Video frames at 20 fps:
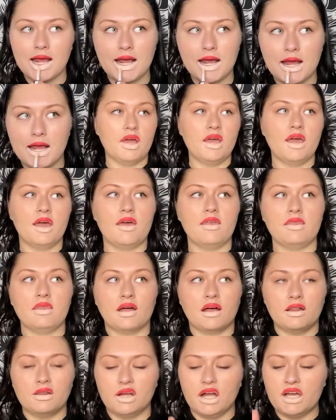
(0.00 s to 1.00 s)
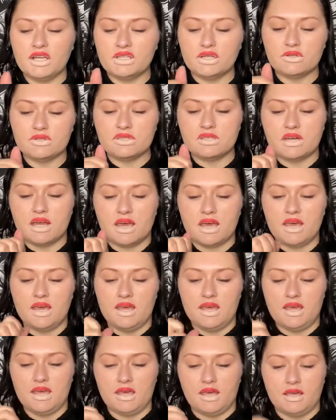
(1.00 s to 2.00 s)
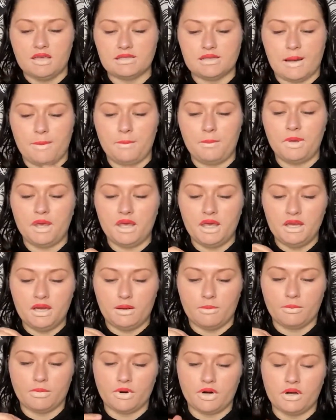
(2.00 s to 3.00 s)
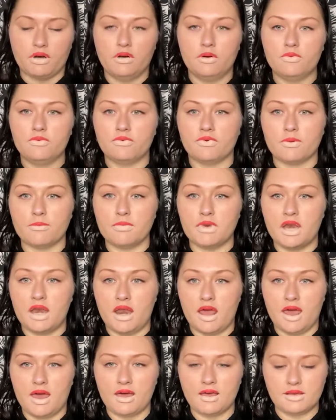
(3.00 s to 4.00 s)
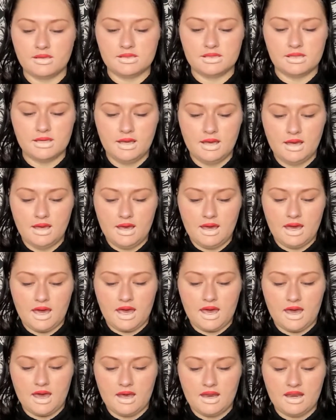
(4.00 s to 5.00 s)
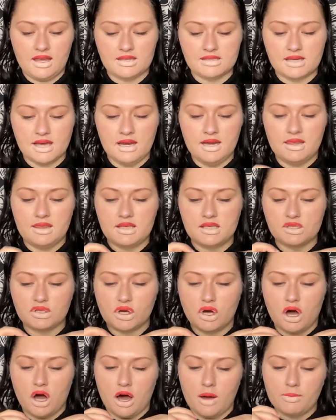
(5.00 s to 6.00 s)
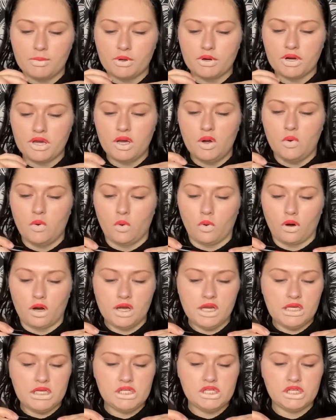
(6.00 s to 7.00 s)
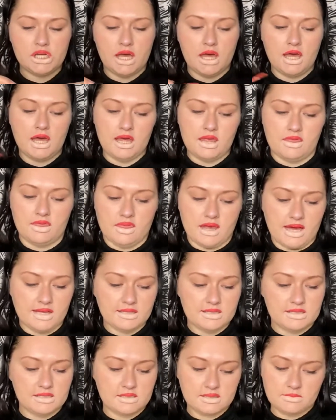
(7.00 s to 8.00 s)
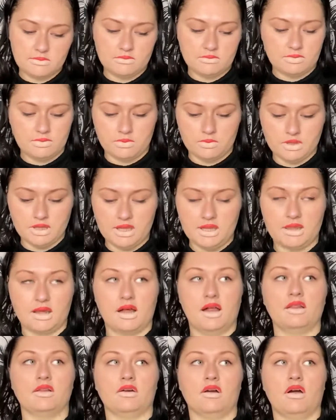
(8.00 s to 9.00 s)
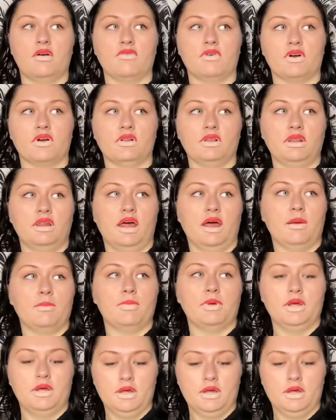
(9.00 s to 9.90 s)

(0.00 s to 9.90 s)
Right, and the color I chose today is Peanut Brittle from Nyx, and it's kind of this coppery orange, and that's really the color of her lip.